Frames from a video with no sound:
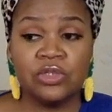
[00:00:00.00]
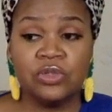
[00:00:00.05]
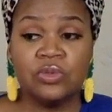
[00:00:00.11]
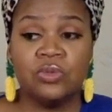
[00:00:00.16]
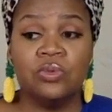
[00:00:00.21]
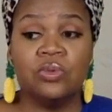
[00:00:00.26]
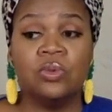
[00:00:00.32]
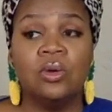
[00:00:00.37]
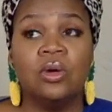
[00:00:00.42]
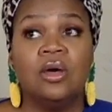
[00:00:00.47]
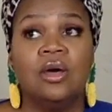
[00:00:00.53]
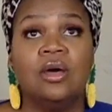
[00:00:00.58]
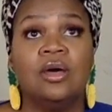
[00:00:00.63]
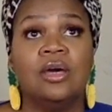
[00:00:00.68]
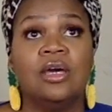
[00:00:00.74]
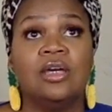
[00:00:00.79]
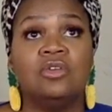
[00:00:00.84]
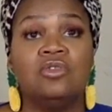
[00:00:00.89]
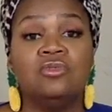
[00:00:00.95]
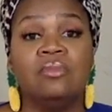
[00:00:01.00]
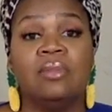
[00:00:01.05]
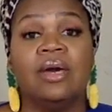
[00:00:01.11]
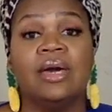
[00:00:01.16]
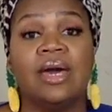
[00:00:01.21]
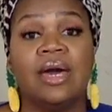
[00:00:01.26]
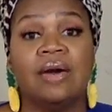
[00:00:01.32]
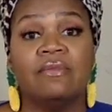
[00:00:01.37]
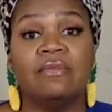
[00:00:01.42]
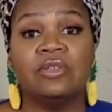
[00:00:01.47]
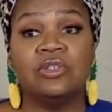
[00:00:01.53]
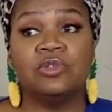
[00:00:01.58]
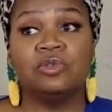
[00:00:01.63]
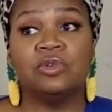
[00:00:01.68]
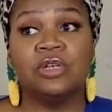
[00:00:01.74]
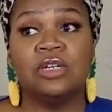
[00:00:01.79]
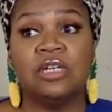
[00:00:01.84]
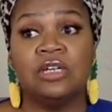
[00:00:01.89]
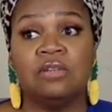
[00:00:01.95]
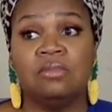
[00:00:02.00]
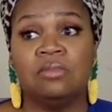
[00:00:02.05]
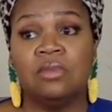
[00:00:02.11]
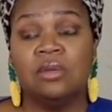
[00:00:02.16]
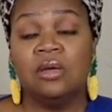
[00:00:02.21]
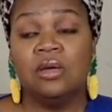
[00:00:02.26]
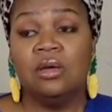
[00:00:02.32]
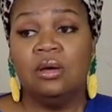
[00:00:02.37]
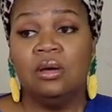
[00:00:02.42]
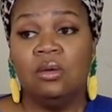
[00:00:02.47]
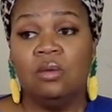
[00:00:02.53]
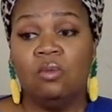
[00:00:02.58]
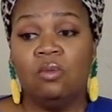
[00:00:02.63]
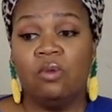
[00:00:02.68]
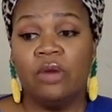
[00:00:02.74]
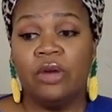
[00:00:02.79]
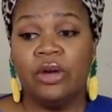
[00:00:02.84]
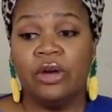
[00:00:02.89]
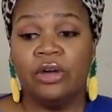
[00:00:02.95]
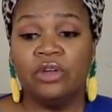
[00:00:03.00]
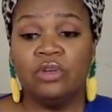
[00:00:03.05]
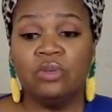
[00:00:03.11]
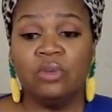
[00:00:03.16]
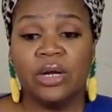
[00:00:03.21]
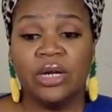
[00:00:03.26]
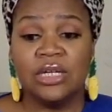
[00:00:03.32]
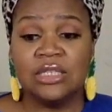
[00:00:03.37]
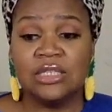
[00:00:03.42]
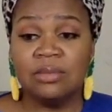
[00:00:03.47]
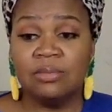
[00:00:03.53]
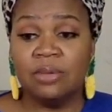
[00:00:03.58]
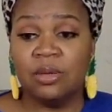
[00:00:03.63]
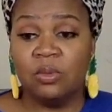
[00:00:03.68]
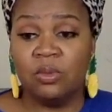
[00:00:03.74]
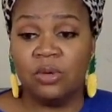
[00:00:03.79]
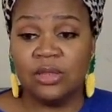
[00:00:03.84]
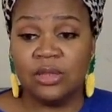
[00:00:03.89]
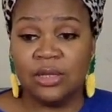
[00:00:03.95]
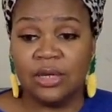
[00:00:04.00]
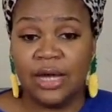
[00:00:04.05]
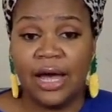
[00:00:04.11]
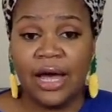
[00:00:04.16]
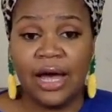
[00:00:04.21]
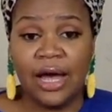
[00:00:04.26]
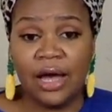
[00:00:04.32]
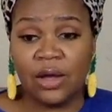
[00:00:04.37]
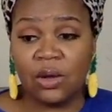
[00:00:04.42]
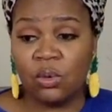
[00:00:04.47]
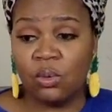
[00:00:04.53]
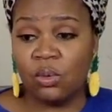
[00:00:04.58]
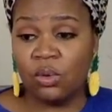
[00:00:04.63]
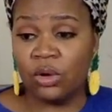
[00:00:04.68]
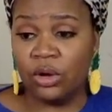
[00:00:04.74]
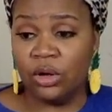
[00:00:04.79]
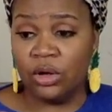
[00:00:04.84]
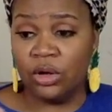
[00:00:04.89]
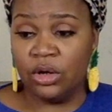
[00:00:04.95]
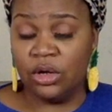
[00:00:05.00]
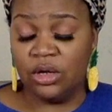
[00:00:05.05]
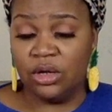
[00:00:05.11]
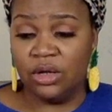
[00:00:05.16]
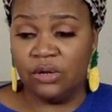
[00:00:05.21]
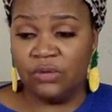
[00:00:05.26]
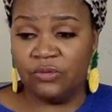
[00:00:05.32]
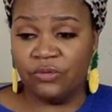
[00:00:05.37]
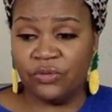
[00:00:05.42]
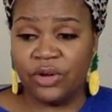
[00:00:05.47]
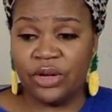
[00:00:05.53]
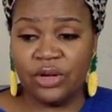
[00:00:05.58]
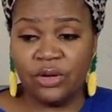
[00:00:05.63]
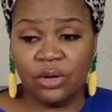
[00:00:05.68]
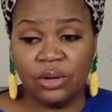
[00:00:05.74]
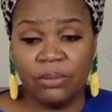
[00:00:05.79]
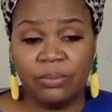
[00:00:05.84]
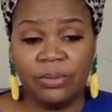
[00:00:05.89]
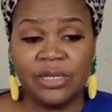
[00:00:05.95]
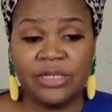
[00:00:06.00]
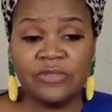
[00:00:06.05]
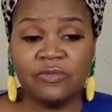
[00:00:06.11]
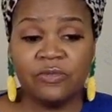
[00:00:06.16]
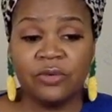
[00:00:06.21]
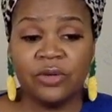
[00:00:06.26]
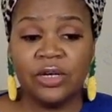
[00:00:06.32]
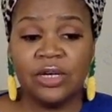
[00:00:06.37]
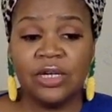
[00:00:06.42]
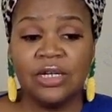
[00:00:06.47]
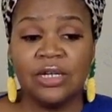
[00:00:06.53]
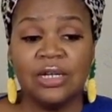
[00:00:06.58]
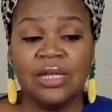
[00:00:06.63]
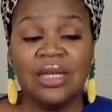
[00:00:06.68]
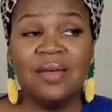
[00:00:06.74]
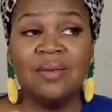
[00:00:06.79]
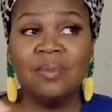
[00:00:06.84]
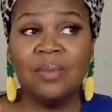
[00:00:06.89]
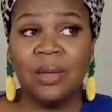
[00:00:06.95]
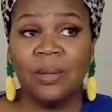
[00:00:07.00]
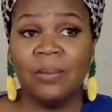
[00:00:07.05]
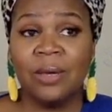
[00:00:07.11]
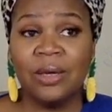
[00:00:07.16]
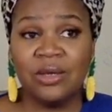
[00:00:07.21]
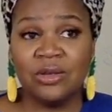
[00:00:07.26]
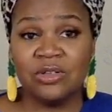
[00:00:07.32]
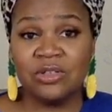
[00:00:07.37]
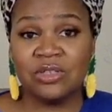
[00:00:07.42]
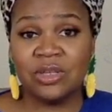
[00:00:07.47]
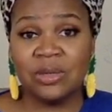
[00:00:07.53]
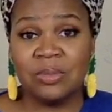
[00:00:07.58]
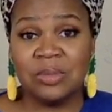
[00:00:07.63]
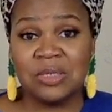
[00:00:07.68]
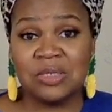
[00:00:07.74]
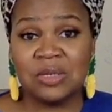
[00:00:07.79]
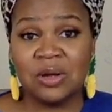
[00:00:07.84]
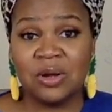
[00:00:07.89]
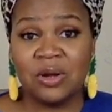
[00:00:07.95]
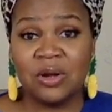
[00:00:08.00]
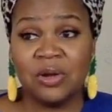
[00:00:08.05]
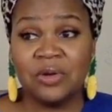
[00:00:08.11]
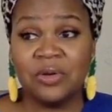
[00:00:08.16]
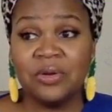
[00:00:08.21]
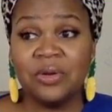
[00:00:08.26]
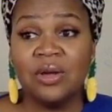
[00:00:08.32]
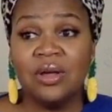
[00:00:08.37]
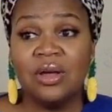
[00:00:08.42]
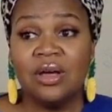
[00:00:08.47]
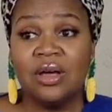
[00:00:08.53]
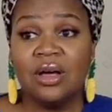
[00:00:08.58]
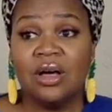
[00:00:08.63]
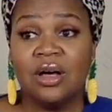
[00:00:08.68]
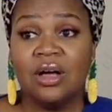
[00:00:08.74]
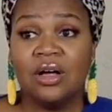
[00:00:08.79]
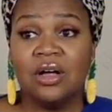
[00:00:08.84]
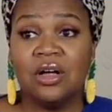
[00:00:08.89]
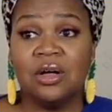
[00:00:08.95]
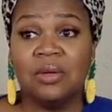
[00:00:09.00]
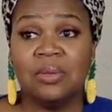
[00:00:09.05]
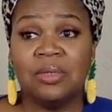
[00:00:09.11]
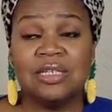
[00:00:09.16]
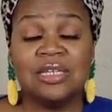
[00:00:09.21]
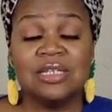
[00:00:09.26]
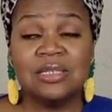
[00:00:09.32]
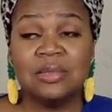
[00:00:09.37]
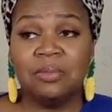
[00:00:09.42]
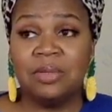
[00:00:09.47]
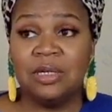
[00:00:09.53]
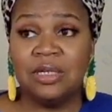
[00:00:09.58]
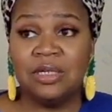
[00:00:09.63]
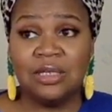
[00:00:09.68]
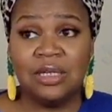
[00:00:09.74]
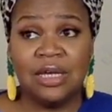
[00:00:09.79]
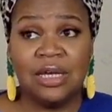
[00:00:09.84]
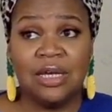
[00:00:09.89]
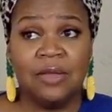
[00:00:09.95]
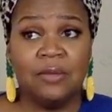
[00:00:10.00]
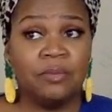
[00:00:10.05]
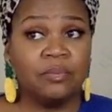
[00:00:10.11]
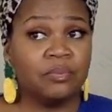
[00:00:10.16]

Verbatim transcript: to, and you may have a dream where you were intimate with a guy or a friend or a best friend, it may make your stomach turn. Um, it doesn't mean that